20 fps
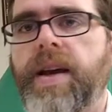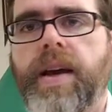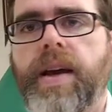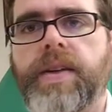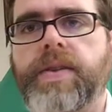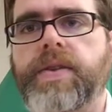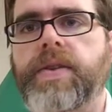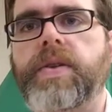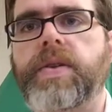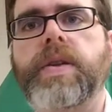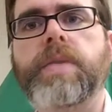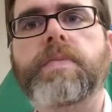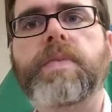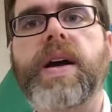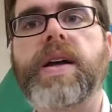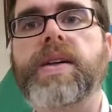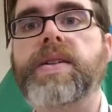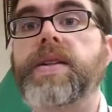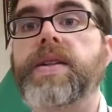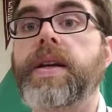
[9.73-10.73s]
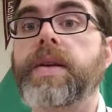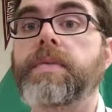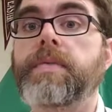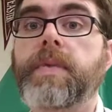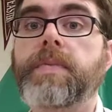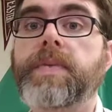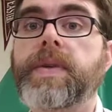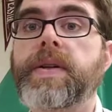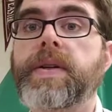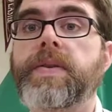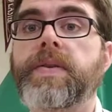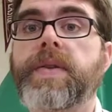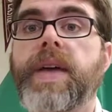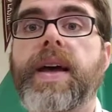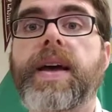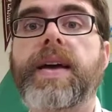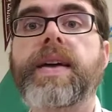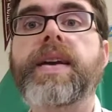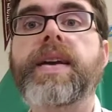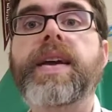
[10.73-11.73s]
certainly pause, take a moment to do
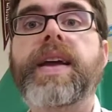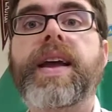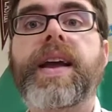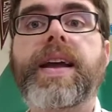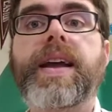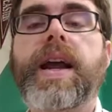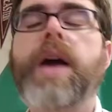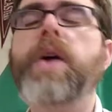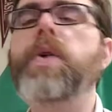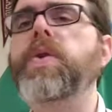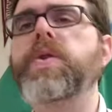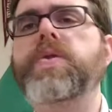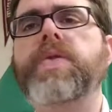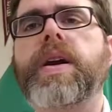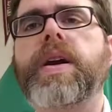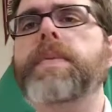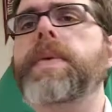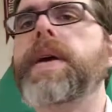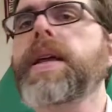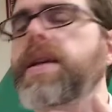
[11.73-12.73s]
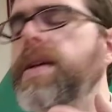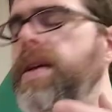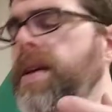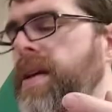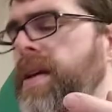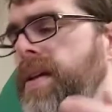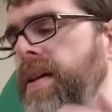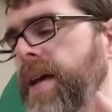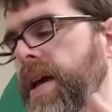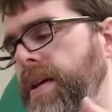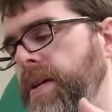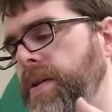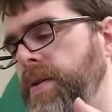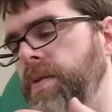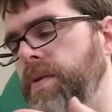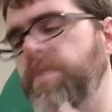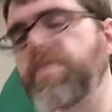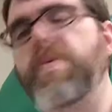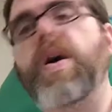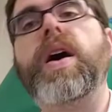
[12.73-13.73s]
that. And I always recommend that
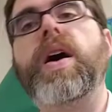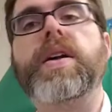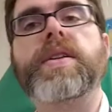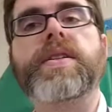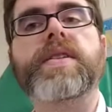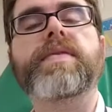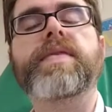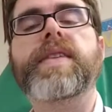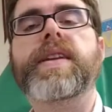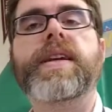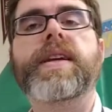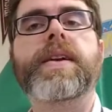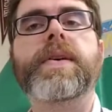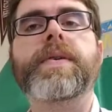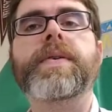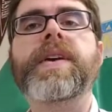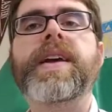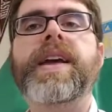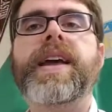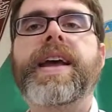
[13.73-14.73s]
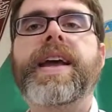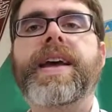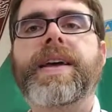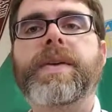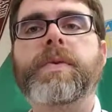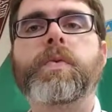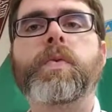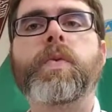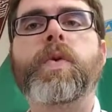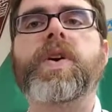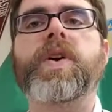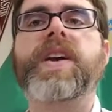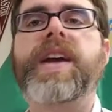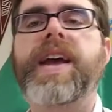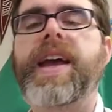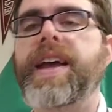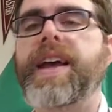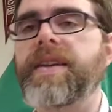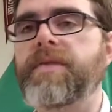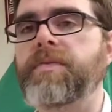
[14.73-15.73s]
you pause the video and work
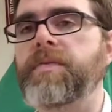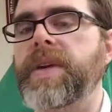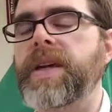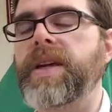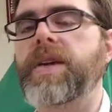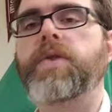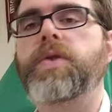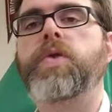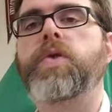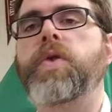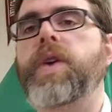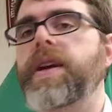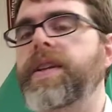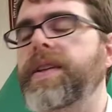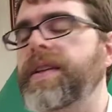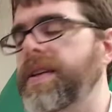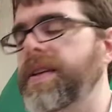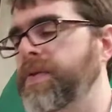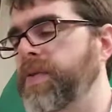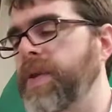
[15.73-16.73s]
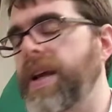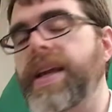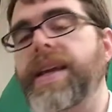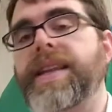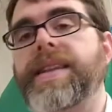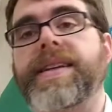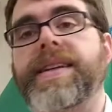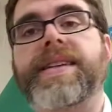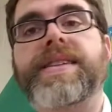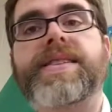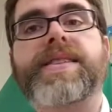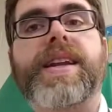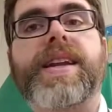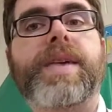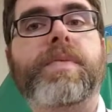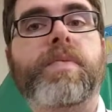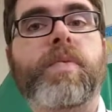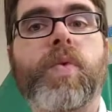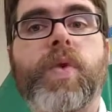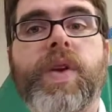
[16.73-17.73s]
ahead of me, or at least when I get things set
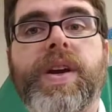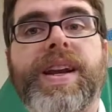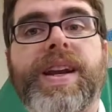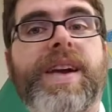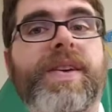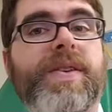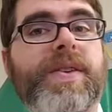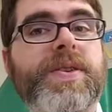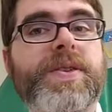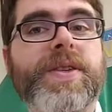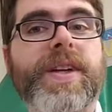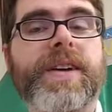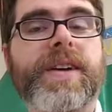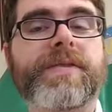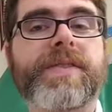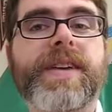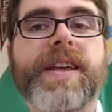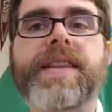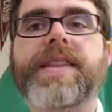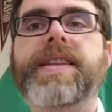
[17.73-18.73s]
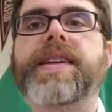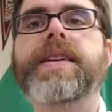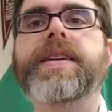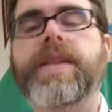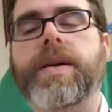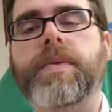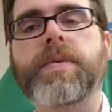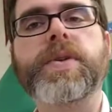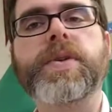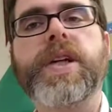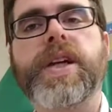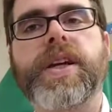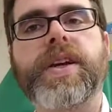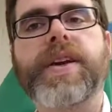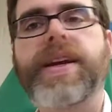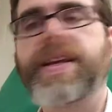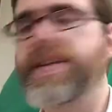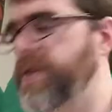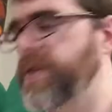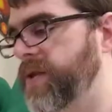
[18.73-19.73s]
up, work it out yourself and then double check
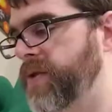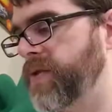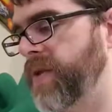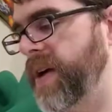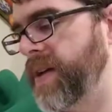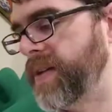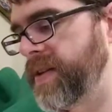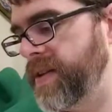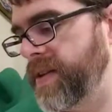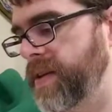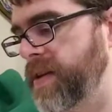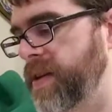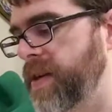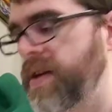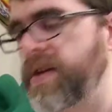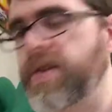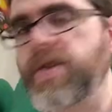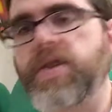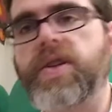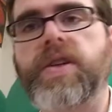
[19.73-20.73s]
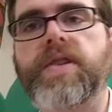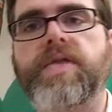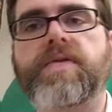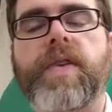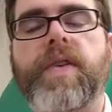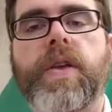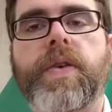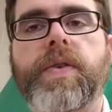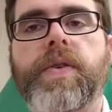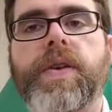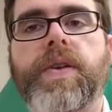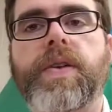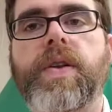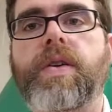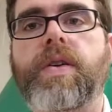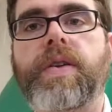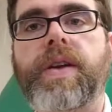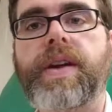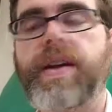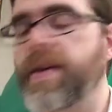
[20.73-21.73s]
your answers rather than just following
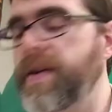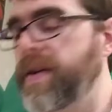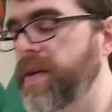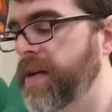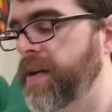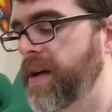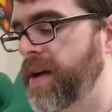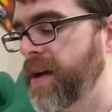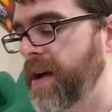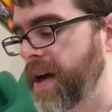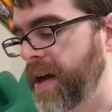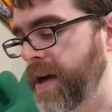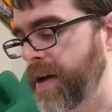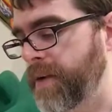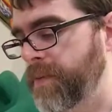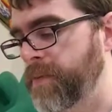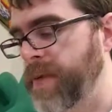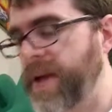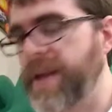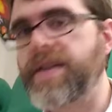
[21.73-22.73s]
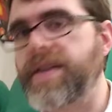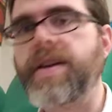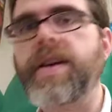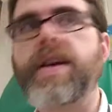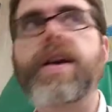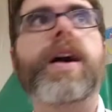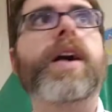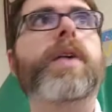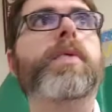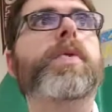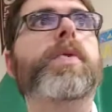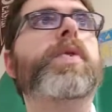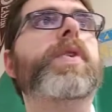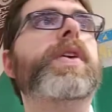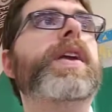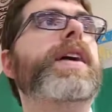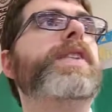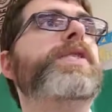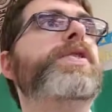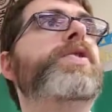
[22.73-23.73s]
along here. But we're going
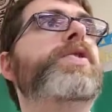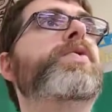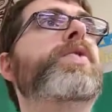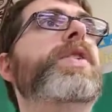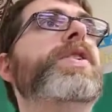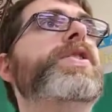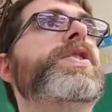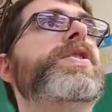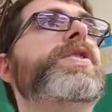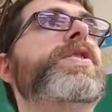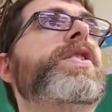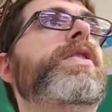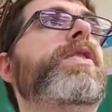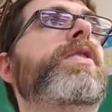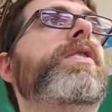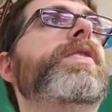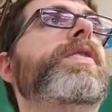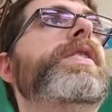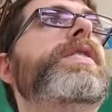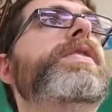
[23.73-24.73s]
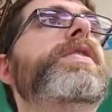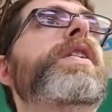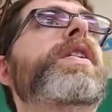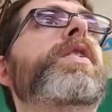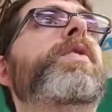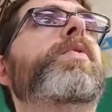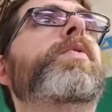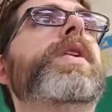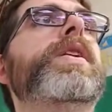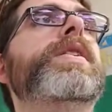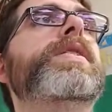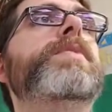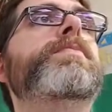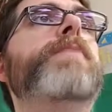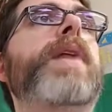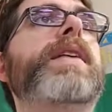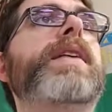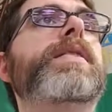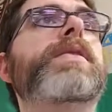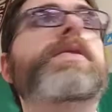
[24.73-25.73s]
to ask two questions on all these. What is the
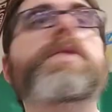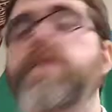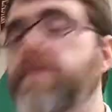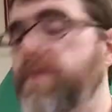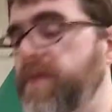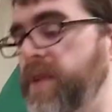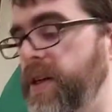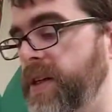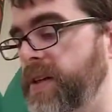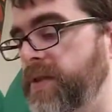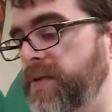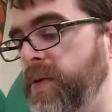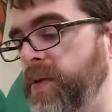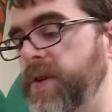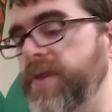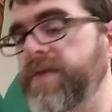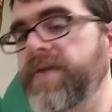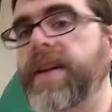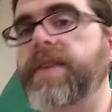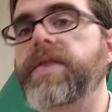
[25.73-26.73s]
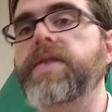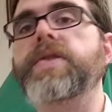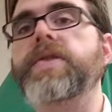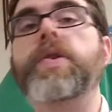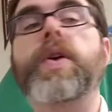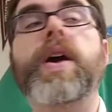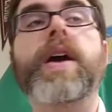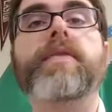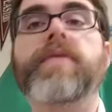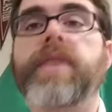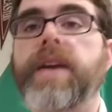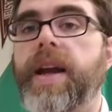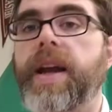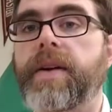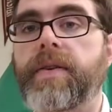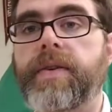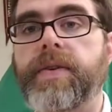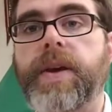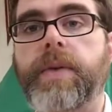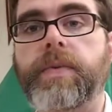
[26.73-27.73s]
magnitude for each force vector? So every
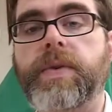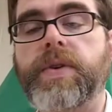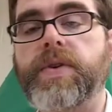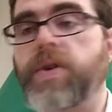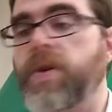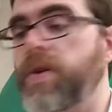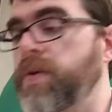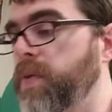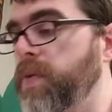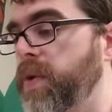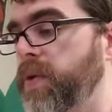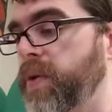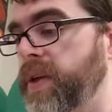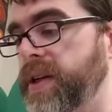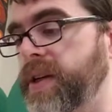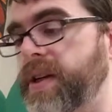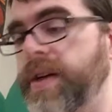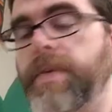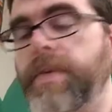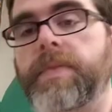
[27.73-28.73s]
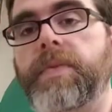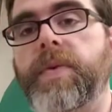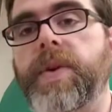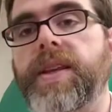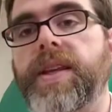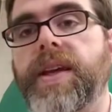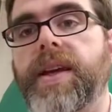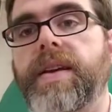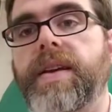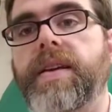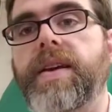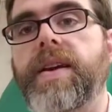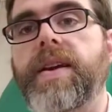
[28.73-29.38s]
arrow that we draw, we're going to come up with a